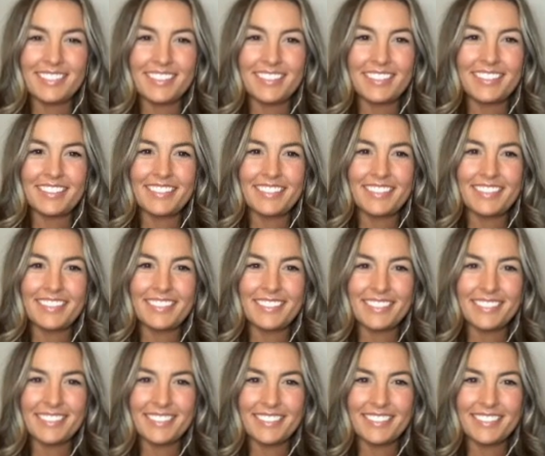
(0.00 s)

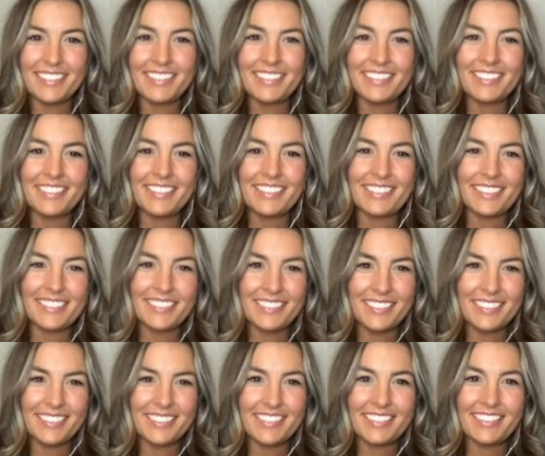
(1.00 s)

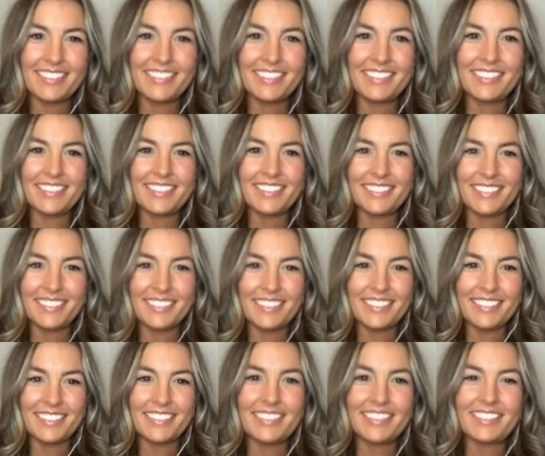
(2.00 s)

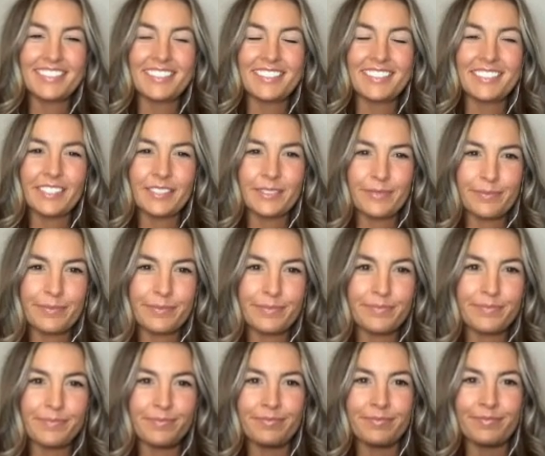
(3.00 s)

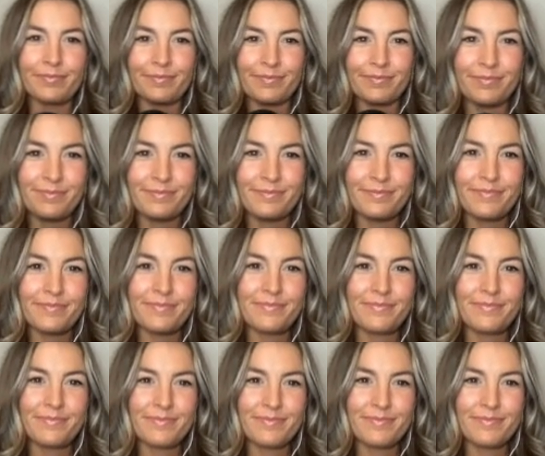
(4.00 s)

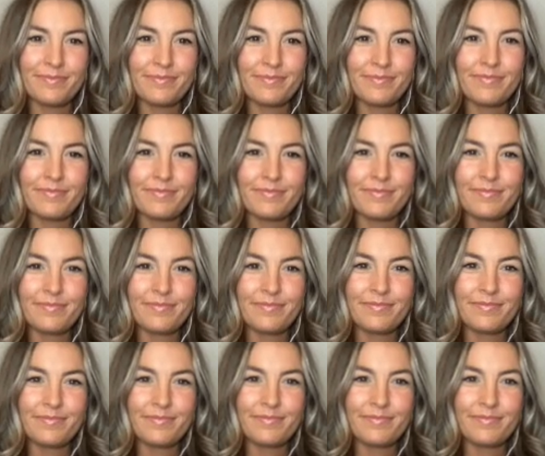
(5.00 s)
[no speech]